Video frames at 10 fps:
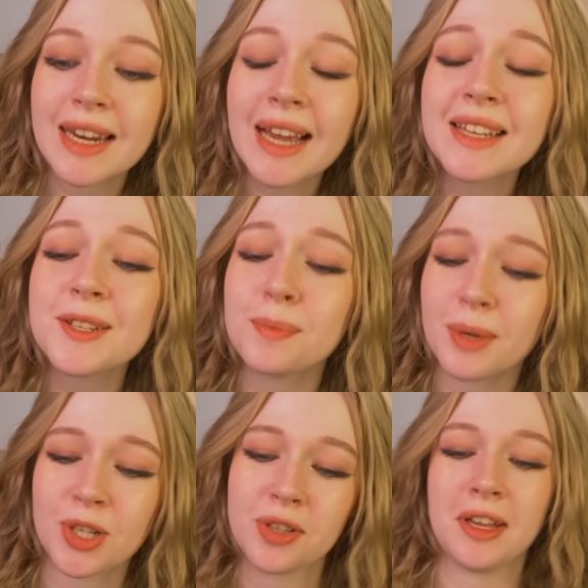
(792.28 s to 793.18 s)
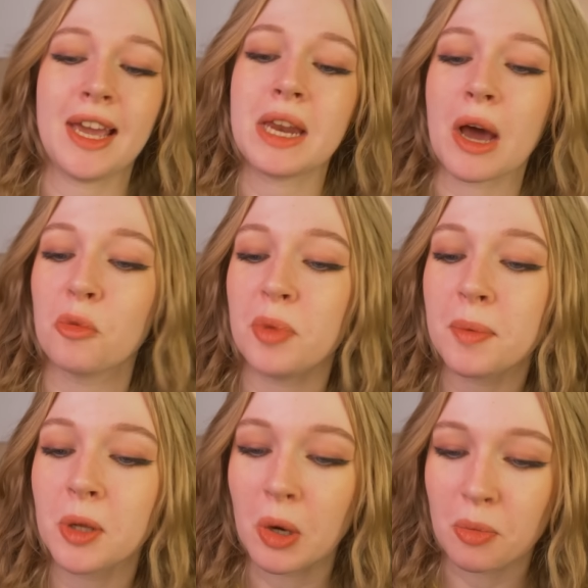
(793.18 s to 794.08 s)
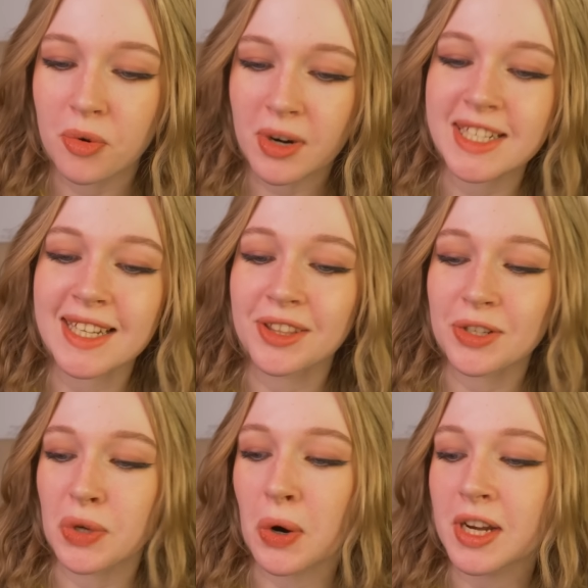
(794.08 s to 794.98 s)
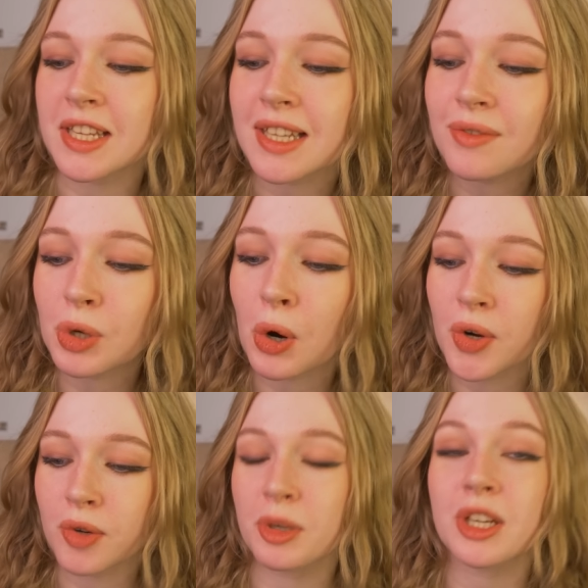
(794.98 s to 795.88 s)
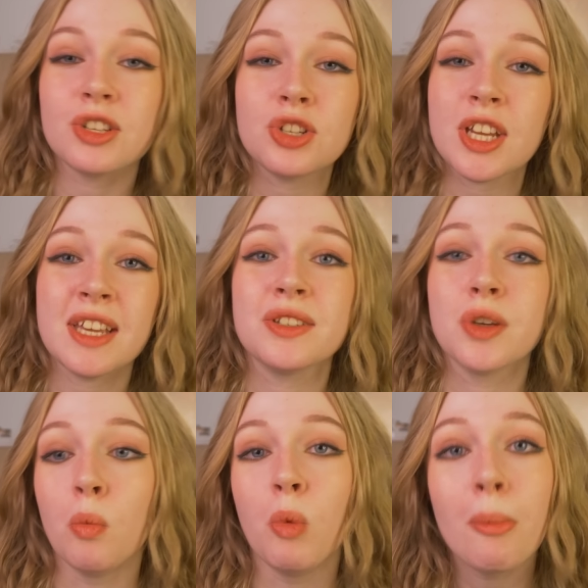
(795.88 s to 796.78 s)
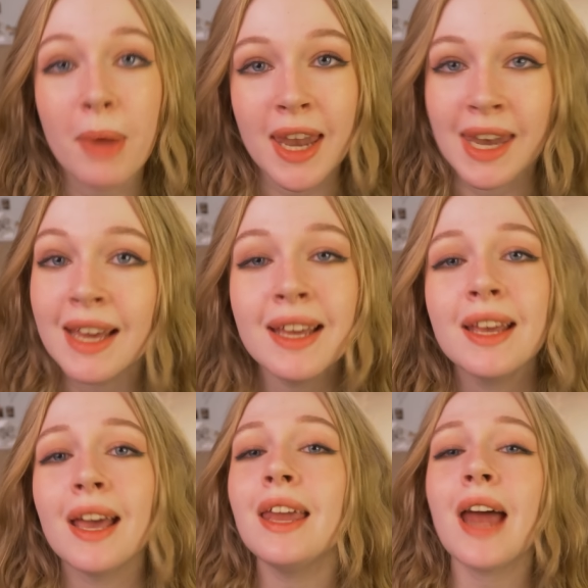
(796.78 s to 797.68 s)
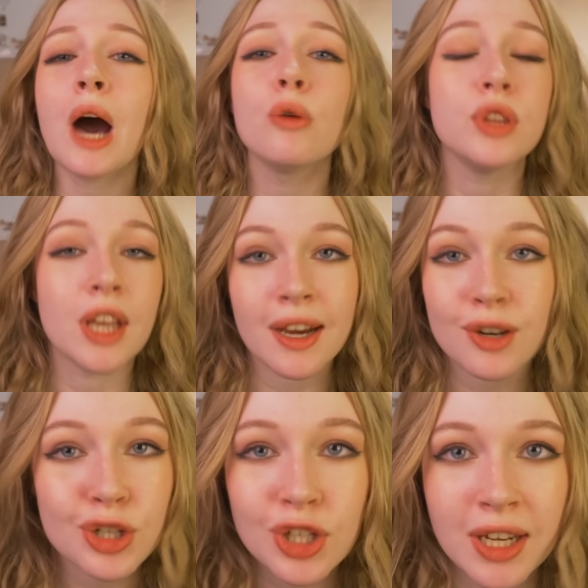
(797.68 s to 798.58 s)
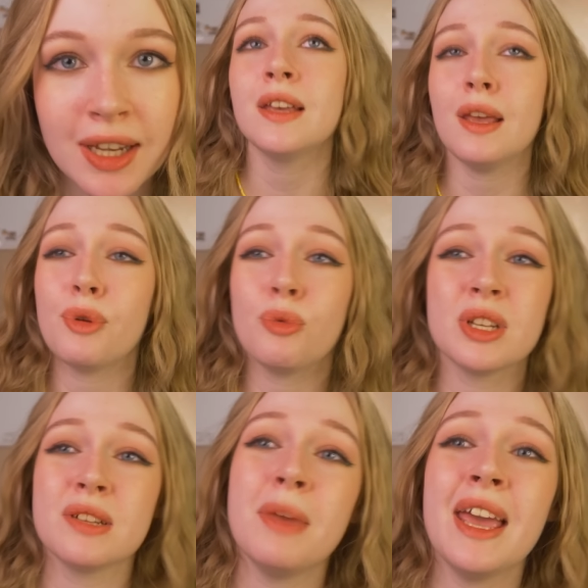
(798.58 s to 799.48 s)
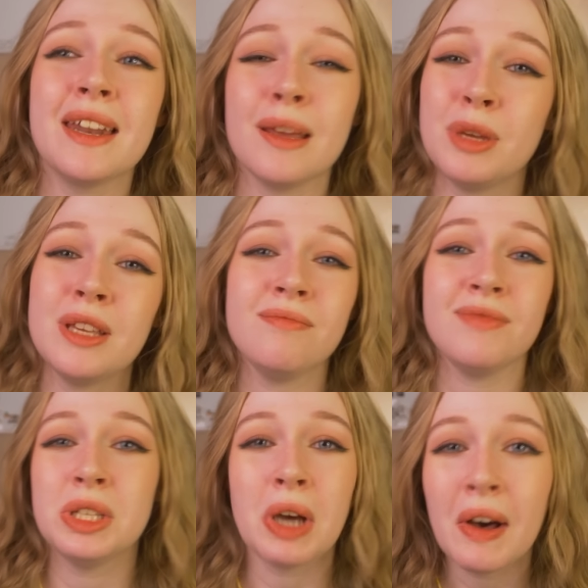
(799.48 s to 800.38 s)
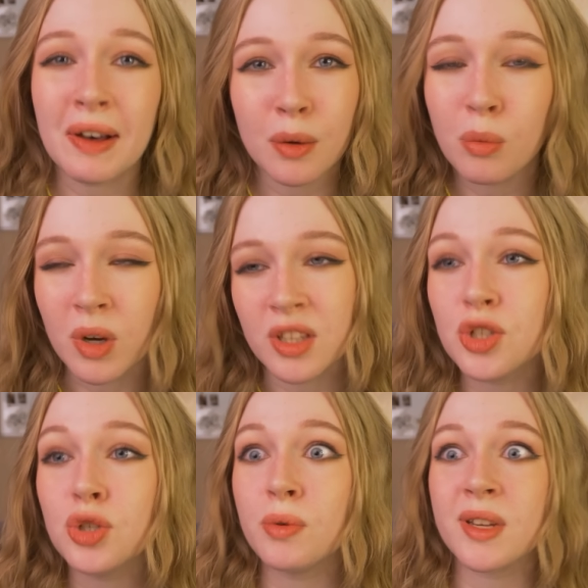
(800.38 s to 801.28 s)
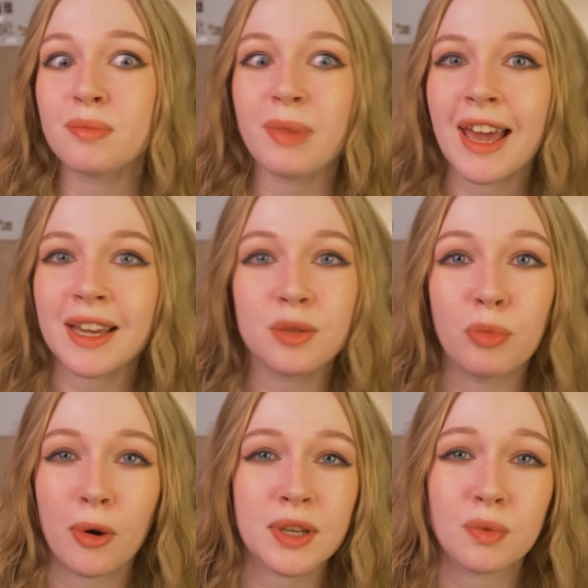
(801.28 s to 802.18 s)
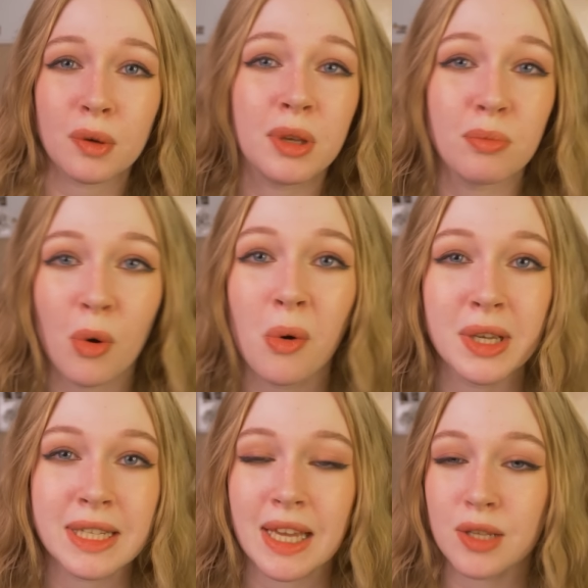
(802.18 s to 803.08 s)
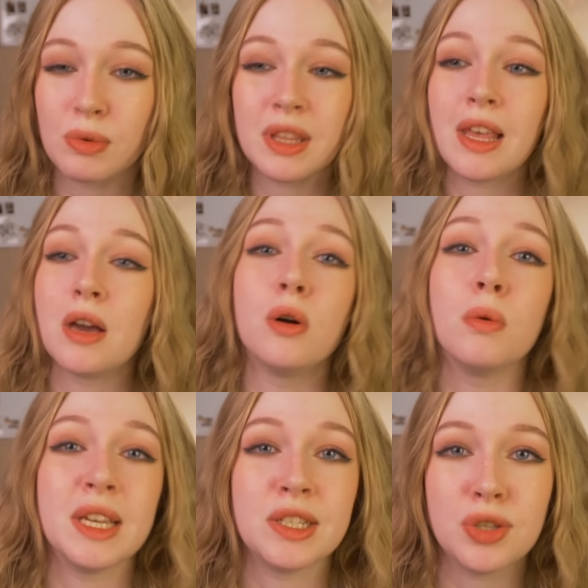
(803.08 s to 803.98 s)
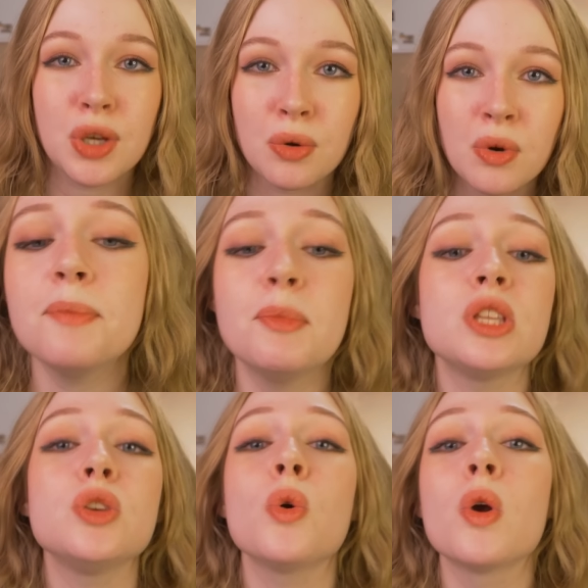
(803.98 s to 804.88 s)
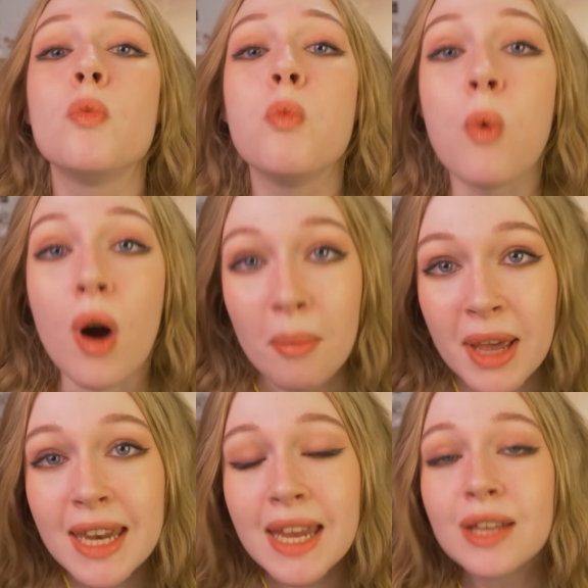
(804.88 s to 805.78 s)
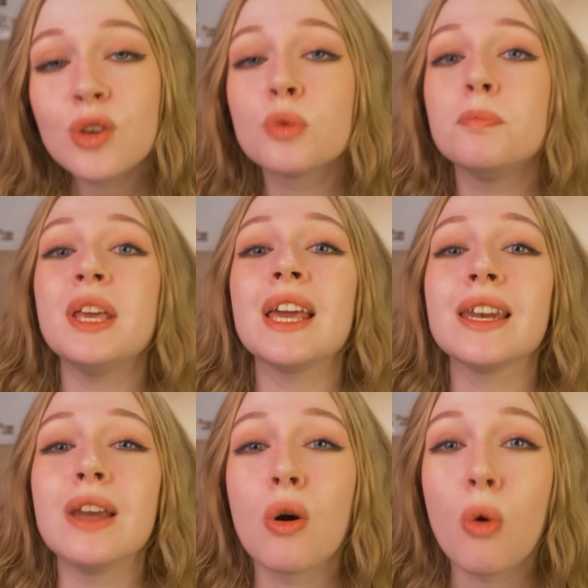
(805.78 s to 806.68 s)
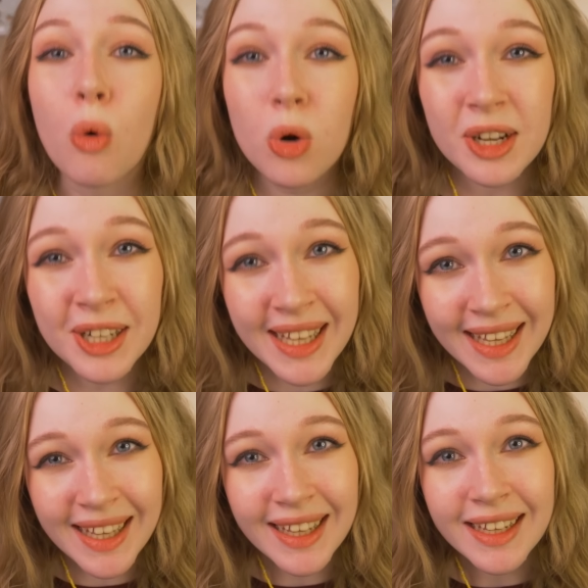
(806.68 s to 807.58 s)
I especially hate how people are pressing this artist even harder because she is a woman, and how dare she. If it was a man, I mean, duh, what did you expect? Boys will be boys, that's what they always do. But you're a woman and you're being horny?